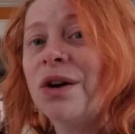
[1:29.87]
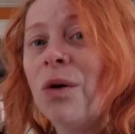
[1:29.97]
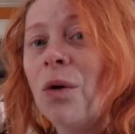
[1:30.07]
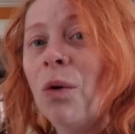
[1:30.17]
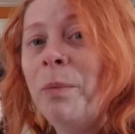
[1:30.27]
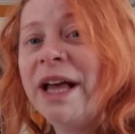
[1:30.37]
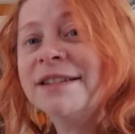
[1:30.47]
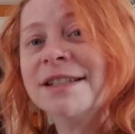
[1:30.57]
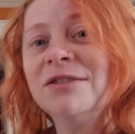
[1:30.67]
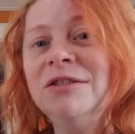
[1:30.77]
old
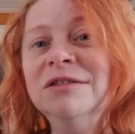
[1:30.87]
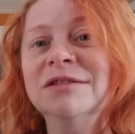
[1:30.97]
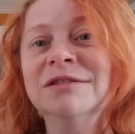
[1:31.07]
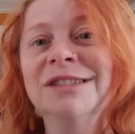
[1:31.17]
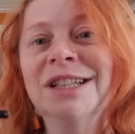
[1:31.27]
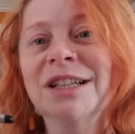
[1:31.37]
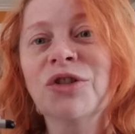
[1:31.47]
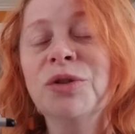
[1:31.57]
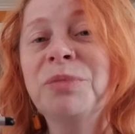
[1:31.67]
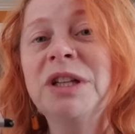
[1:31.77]
pencil,
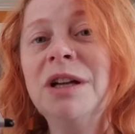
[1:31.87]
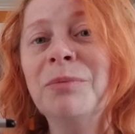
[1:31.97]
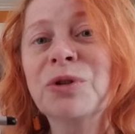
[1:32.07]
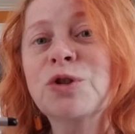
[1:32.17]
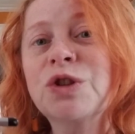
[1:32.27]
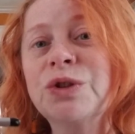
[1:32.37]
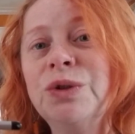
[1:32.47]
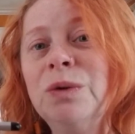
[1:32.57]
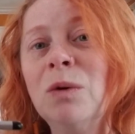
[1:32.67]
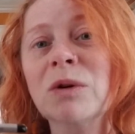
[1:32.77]
could be number
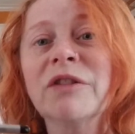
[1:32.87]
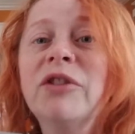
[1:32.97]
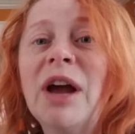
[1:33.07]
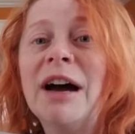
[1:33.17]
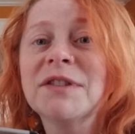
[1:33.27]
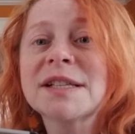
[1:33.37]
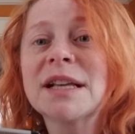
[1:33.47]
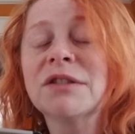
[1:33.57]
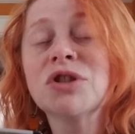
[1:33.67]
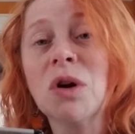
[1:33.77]
2, or if you have a
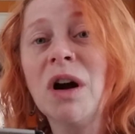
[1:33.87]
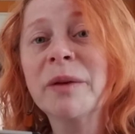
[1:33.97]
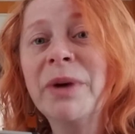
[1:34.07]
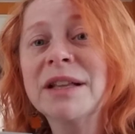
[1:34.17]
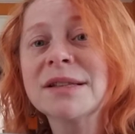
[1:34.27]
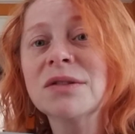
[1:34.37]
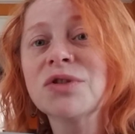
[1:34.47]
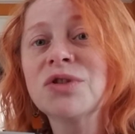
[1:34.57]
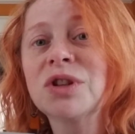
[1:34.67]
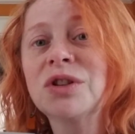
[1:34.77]
set of drawing
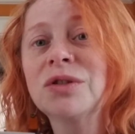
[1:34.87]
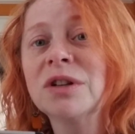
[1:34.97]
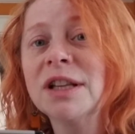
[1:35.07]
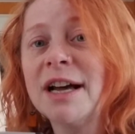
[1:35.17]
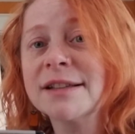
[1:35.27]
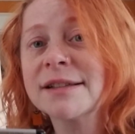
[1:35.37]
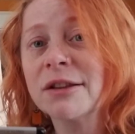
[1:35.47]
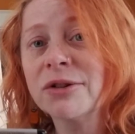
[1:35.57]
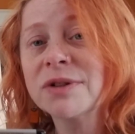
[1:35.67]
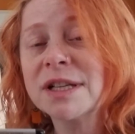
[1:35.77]
pencils, you could utilize
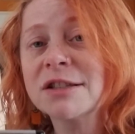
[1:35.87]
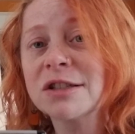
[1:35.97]
those as you